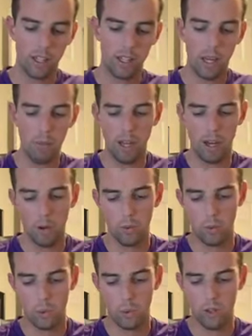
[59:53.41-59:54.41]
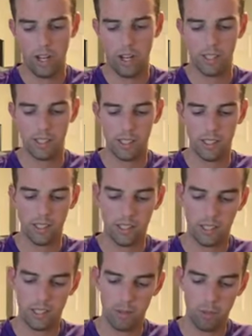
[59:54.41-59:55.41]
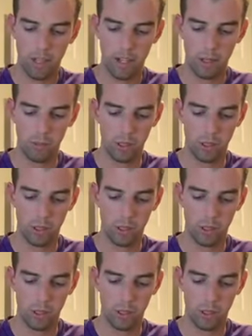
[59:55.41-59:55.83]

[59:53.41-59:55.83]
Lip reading: can be helpful, as it might help